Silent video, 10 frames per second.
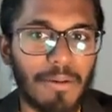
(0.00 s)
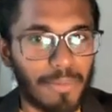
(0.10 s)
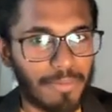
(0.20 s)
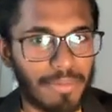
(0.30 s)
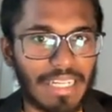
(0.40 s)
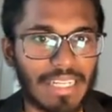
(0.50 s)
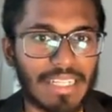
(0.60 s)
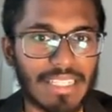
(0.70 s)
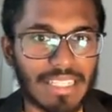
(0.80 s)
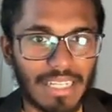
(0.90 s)
Permanent
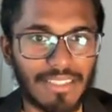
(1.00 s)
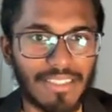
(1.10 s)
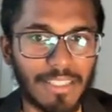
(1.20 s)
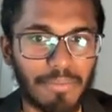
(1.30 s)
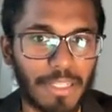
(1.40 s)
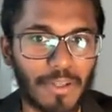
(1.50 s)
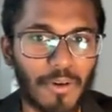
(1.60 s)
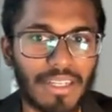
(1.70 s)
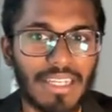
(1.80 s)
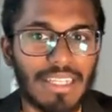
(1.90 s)
address, country, pin
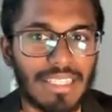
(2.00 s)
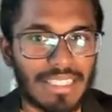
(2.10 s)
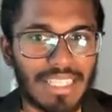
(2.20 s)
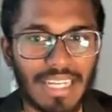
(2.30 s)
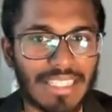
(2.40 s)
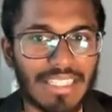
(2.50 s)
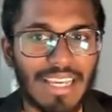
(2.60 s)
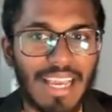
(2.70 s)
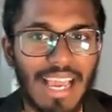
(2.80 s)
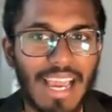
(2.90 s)
code, state,
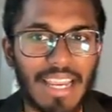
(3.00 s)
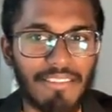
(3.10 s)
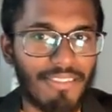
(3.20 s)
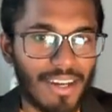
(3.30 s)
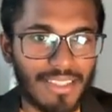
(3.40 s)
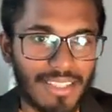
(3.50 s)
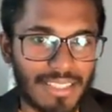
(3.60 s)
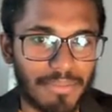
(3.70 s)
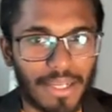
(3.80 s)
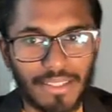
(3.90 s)
and
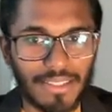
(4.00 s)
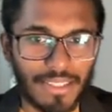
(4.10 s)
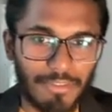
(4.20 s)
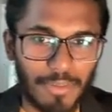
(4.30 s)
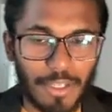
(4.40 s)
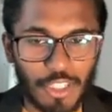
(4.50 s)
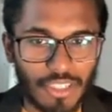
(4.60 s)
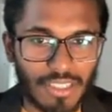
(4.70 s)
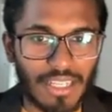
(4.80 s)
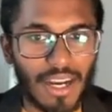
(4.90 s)
father's, mother's
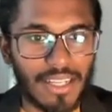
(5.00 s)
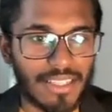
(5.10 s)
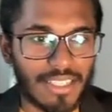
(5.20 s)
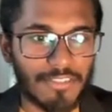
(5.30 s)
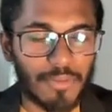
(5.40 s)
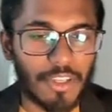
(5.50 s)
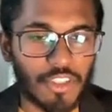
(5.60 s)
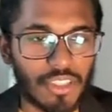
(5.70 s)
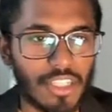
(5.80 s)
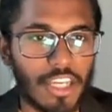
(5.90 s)
information, guardian's
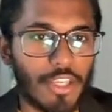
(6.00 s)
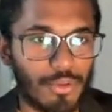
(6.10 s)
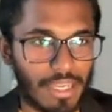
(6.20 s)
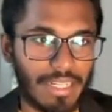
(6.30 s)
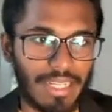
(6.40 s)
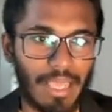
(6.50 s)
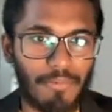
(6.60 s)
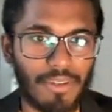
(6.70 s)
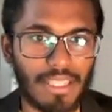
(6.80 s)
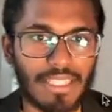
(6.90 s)
information. You can type
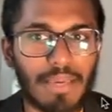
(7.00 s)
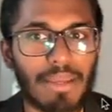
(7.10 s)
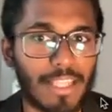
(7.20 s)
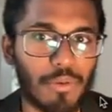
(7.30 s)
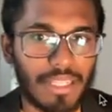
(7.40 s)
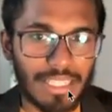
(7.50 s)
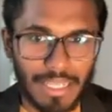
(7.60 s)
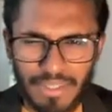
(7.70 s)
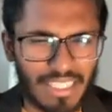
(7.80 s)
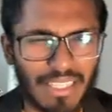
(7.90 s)
for the same and then you can
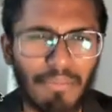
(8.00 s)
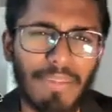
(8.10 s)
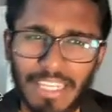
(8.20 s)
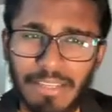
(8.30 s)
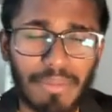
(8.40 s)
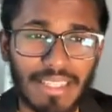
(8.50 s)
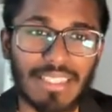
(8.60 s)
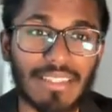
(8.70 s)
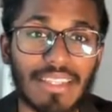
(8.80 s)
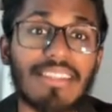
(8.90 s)
submit. These are very
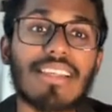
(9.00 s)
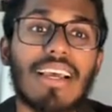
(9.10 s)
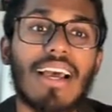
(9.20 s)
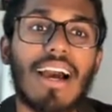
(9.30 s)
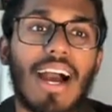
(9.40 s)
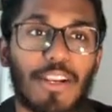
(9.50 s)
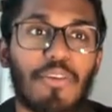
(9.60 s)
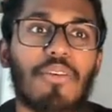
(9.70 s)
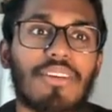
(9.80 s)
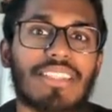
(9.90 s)
basic things. I
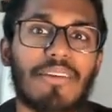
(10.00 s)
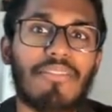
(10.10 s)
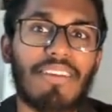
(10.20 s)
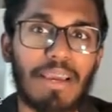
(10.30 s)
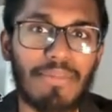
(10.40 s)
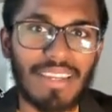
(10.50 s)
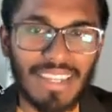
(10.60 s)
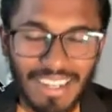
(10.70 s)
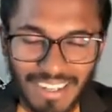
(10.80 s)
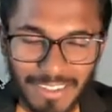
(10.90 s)
know why am I,
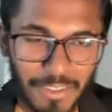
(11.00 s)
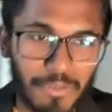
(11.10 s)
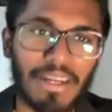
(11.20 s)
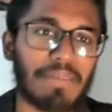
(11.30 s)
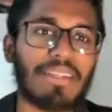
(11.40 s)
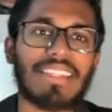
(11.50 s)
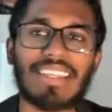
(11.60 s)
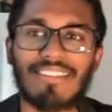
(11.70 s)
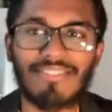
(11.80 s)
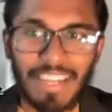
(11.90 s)
you might be
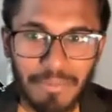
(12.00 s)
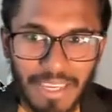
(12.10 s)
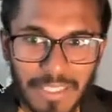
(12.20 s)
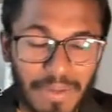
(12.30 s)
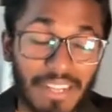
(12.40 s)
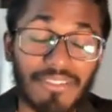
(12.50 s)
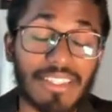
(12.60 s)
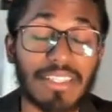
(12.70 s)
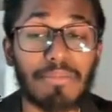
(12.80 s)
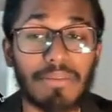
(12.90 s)
thinking, why am I explaining for the
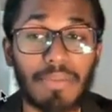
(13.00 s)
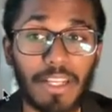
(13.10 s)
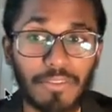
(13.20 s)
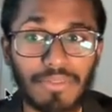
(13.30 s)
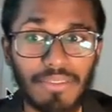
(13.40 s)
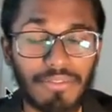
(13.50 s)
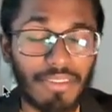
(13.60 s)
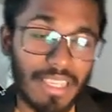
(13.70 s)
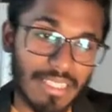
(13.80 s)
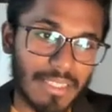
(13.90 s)
same? But many of them
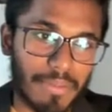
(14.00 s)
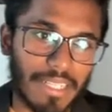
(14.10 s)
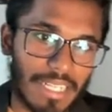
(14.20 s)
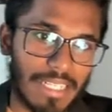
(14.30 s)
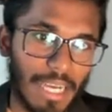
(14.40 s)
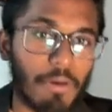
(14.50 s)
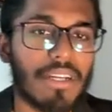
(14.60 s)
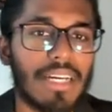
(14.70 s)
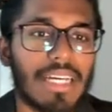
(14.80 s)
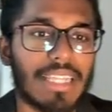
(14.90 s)
face this particular doubt.
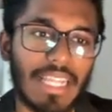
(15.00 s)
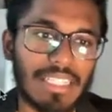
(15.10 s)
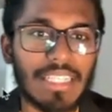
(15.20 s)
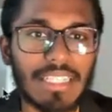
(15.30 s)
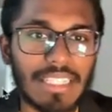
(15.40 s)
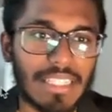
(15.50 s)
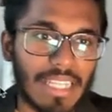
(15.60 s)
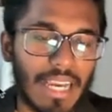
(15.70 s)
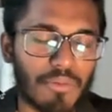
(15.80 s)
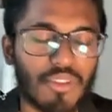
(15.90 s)
That's the
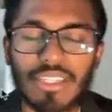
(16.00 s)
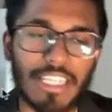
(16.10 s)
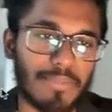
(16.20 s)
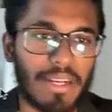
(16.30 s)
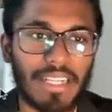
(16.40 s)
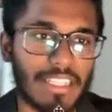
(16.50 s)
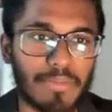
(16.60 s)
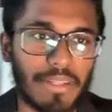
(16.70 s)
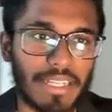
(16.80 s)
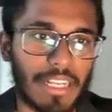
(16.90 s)
reason I'm just explaining this
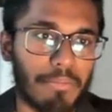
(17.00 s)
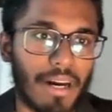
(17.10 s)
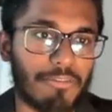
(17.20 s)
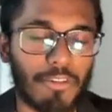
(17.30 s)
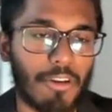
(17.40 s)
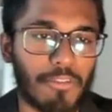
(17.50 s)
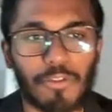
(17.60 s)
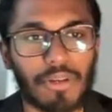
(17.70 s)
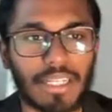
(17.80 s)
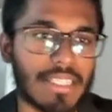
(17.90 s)
particular part for all of
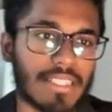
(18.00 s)
you guys.